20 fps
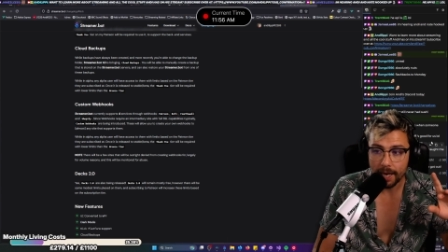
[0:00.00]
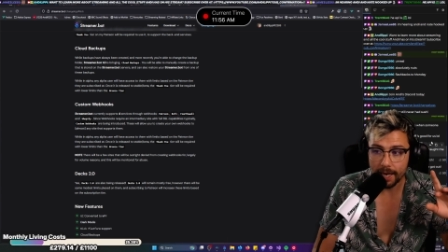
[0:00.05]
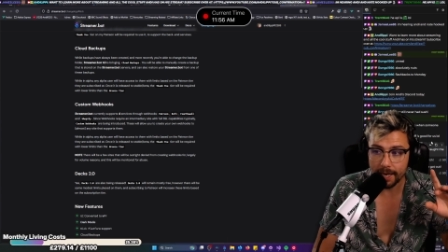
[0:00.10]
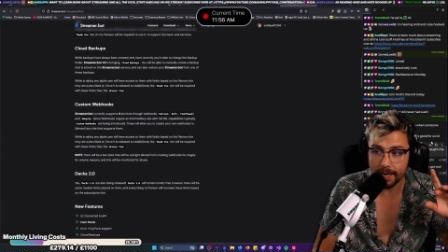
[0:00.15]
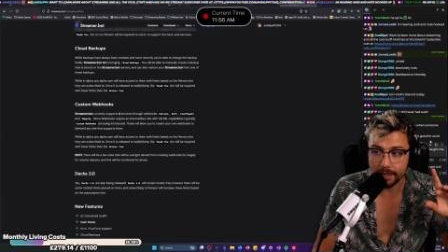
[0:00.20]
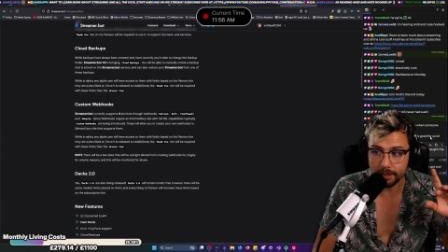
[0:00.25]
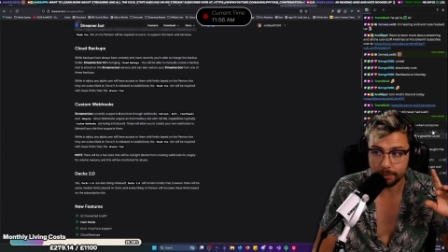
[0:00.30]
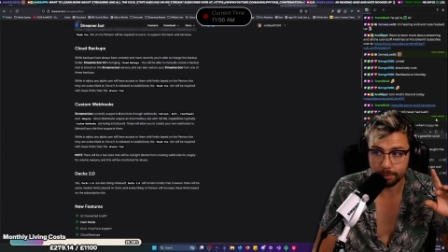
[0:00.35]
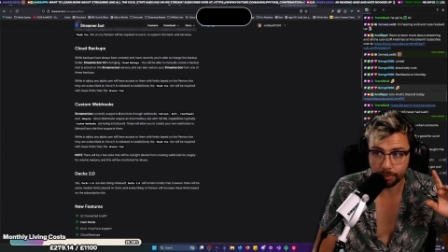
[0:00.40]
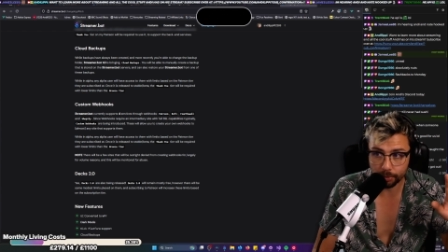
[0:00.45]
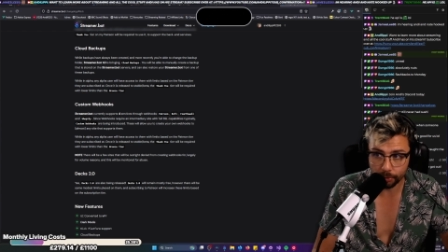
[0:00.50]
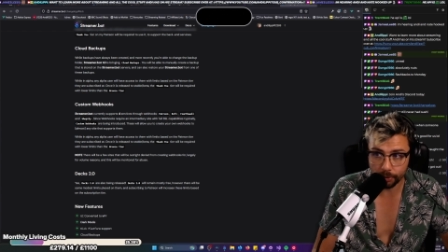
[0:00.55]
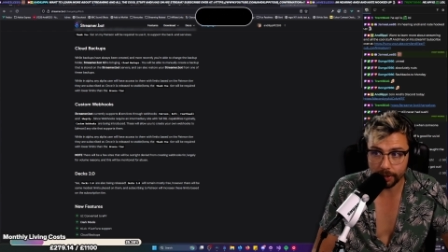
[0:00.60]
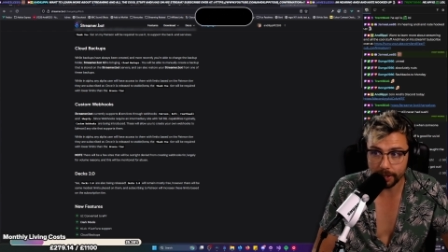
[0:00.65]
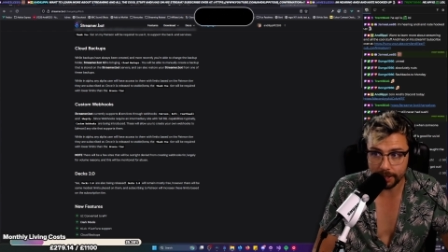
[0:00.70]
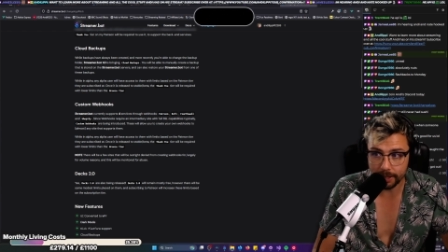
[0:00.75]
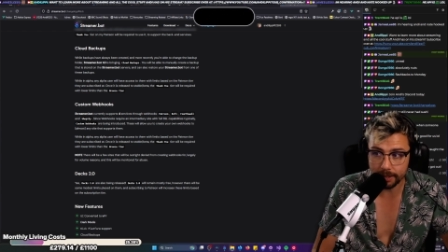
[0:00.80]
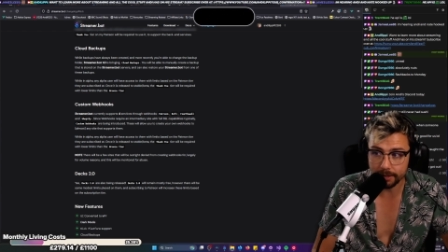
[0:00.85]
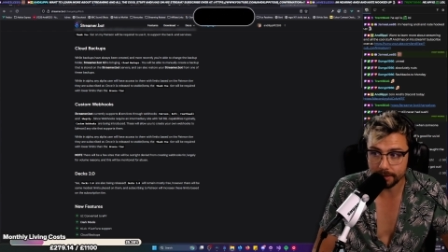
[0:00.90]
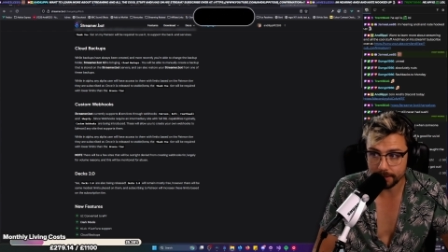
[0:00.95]
is
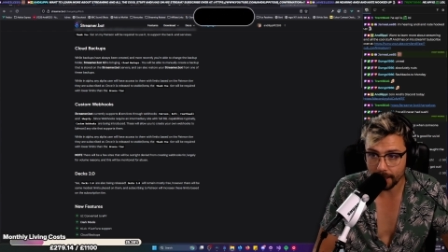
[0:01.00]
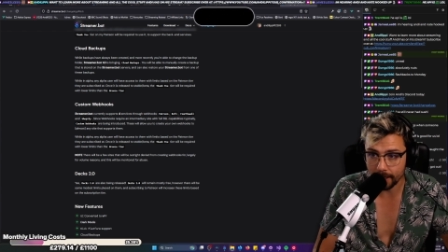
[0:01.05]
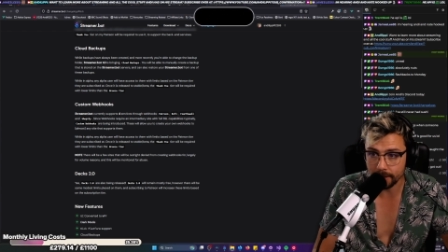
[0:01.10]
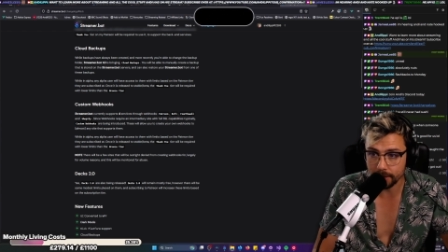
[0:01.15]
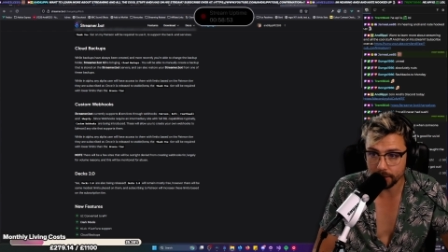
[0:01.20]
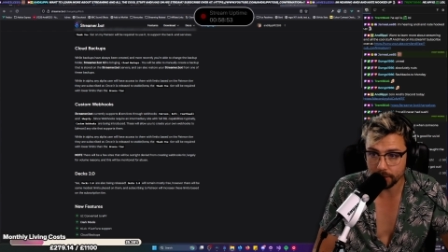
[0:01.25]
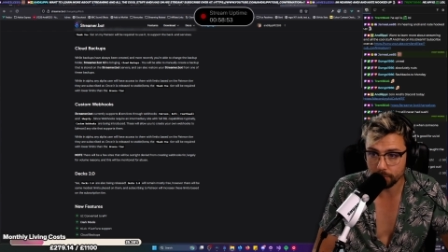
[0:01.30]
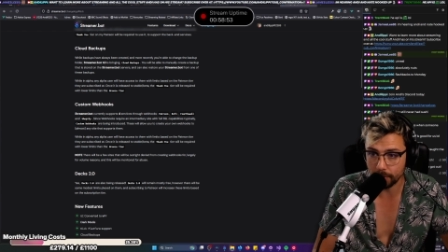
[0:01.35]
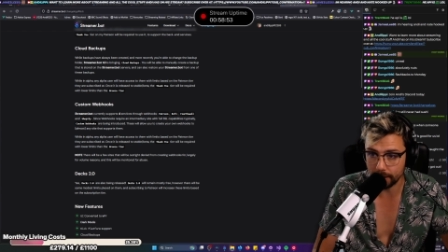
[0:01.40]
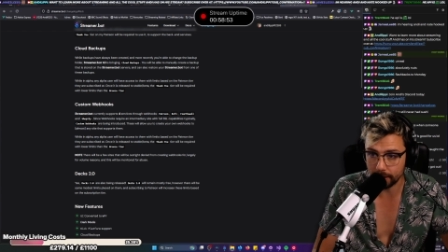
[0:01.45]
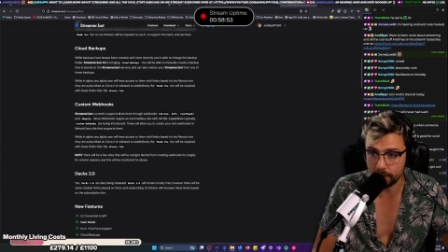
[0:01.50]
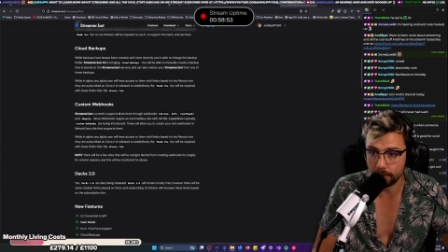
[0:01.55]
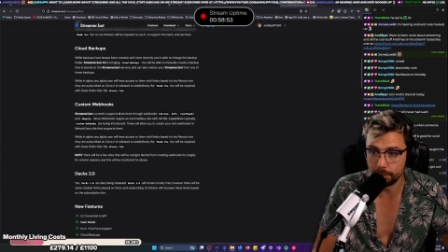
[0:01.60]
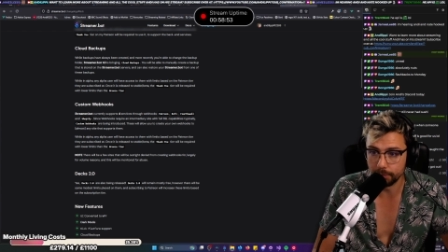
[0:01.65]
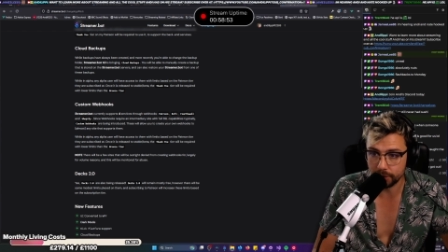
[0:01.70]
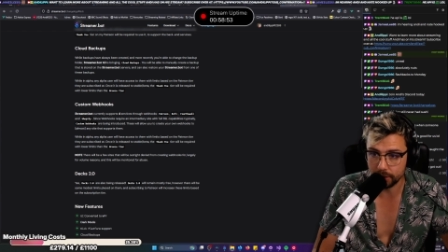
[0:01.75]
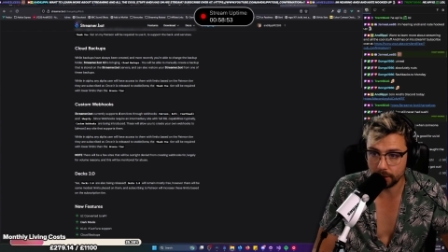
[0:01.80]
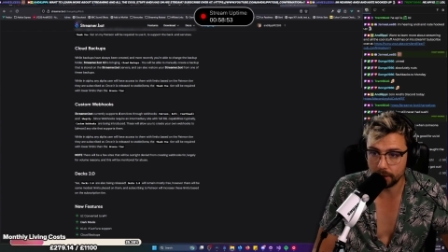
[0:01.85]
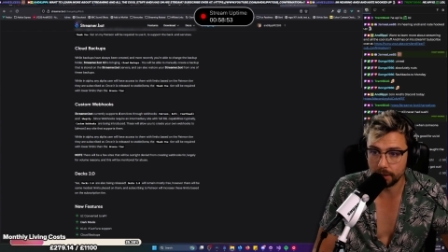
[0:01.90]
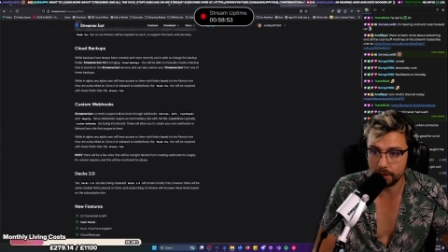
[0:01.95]
pretty intense when it
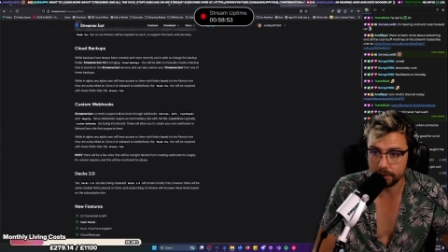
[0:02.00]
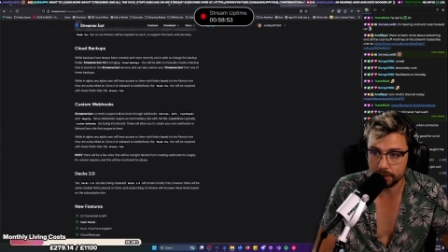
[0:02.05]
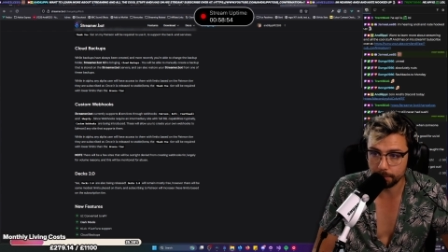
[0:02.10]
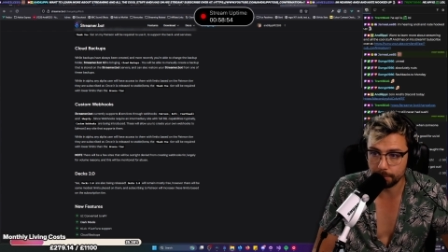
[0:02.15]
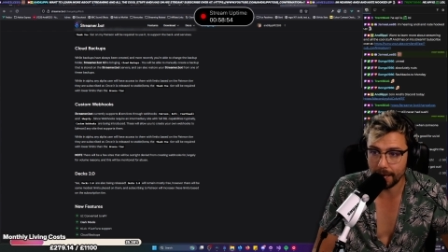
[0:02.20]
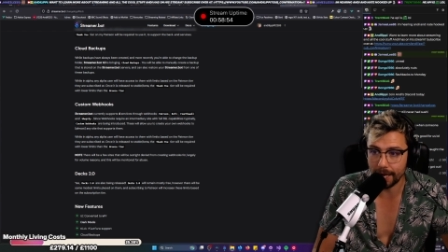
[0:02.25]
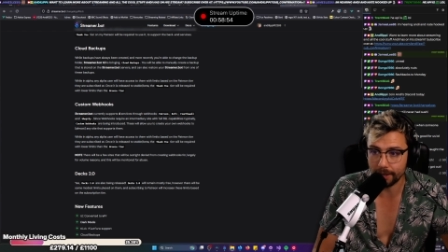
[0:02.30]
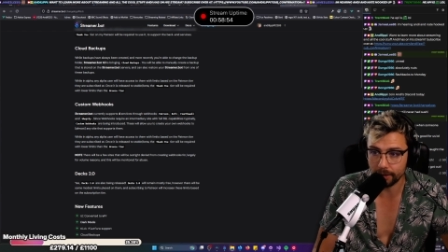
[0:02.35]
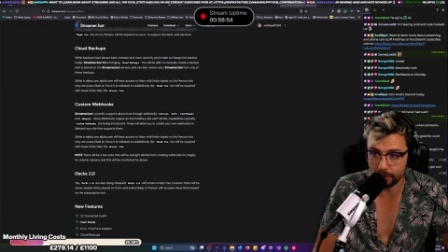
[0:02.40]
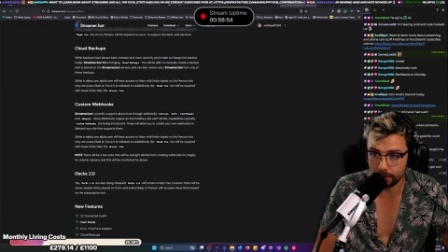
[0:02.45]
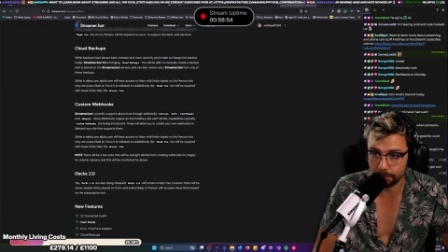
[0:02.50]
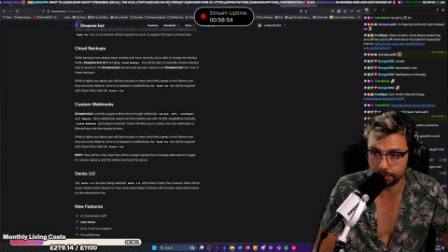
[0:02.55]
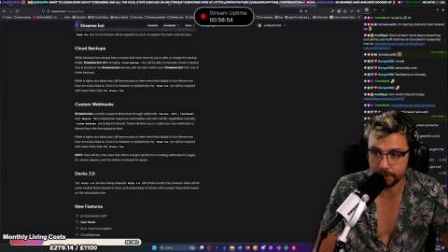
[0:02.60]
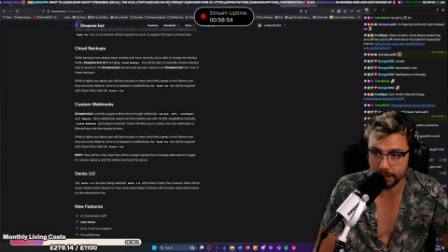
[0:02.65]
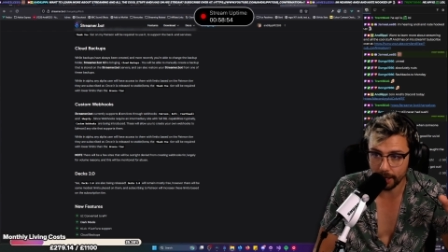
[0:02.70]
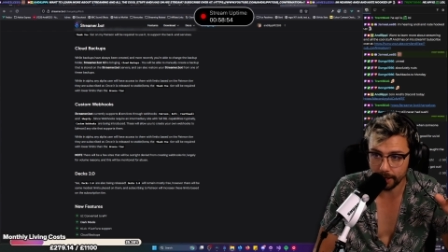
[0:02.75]
comes to backups.